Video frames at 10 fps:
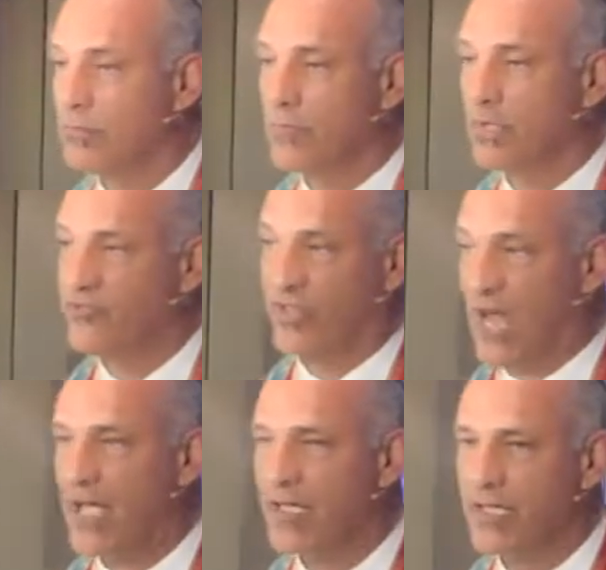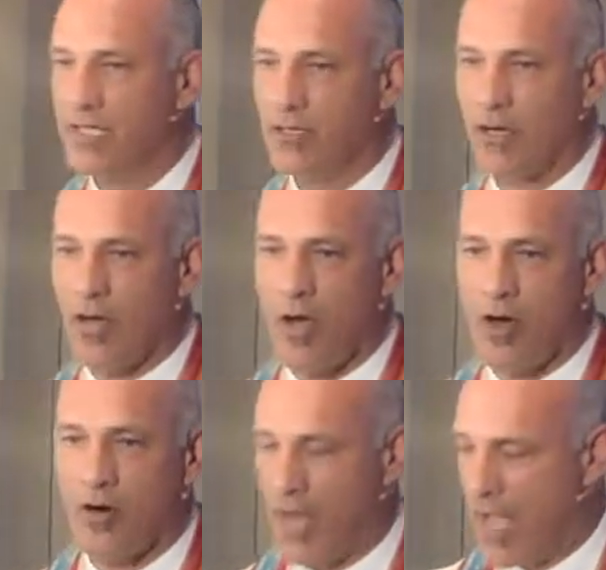denying
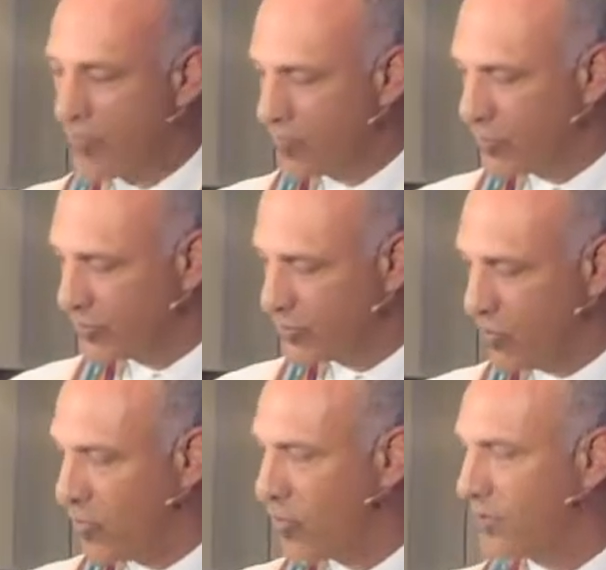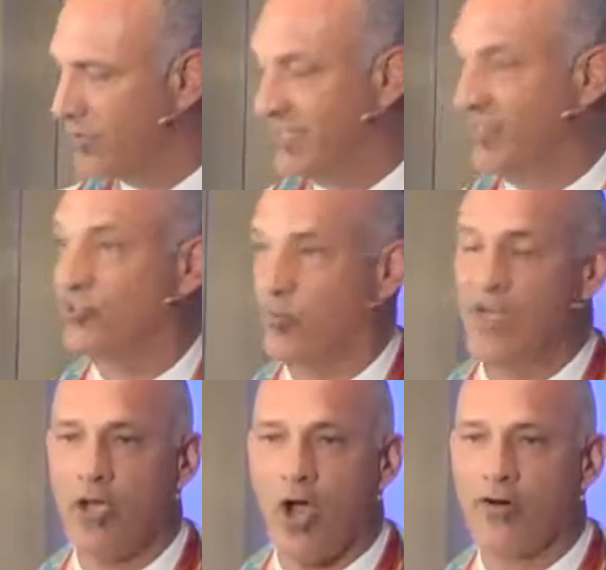our errors or
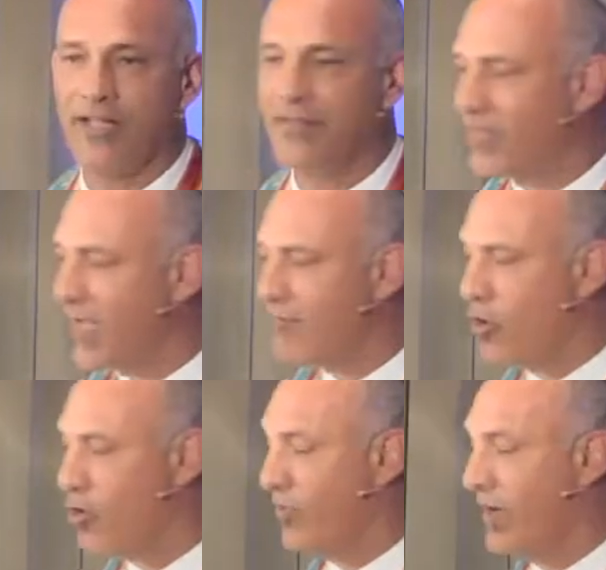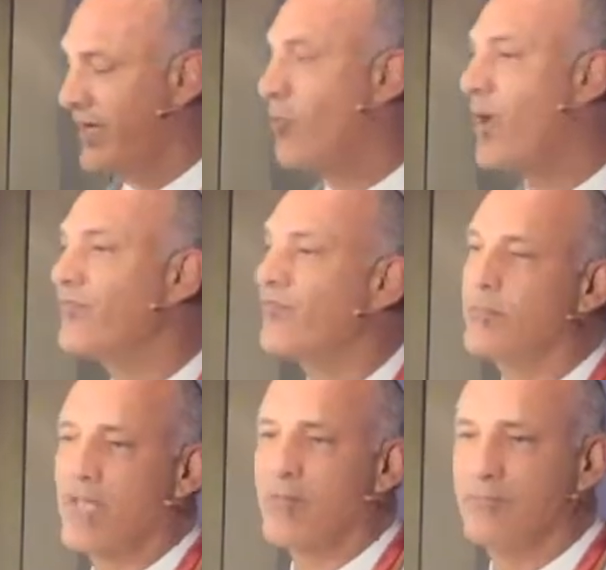disregarding them or running away
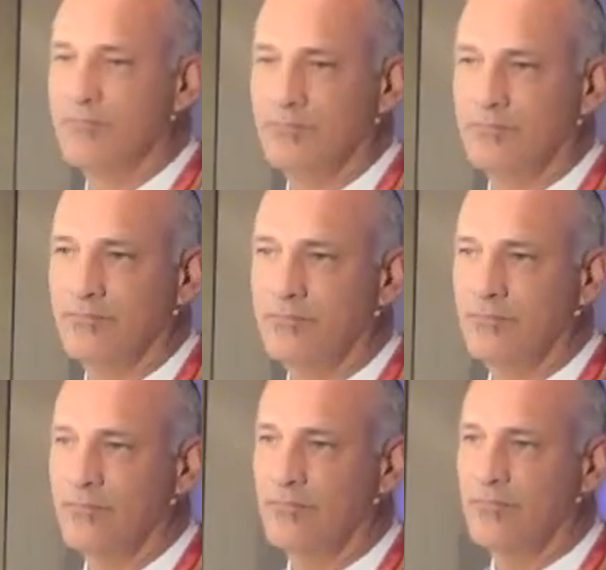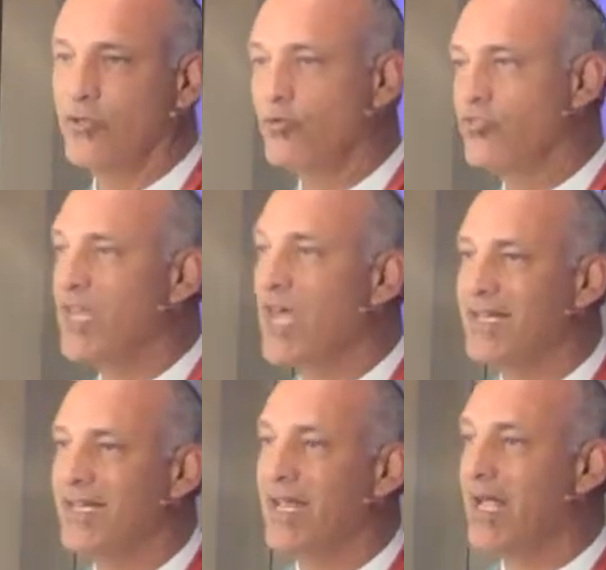from them. So
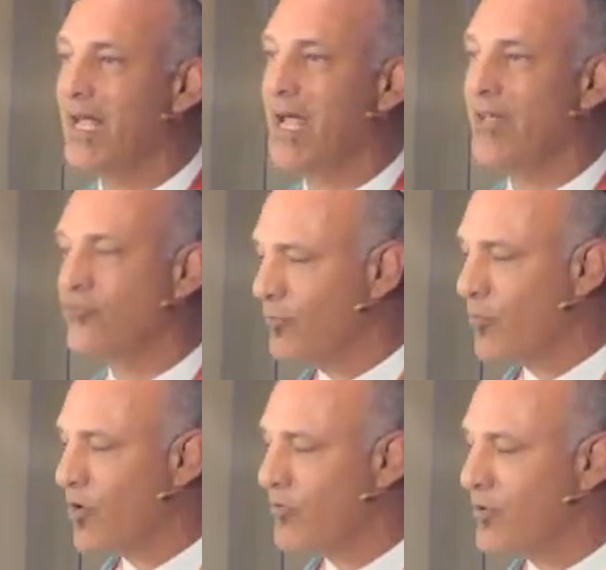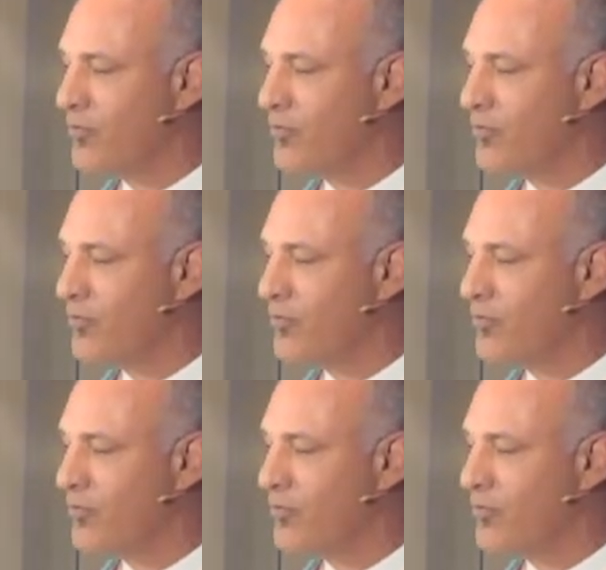tonight and tomorrow,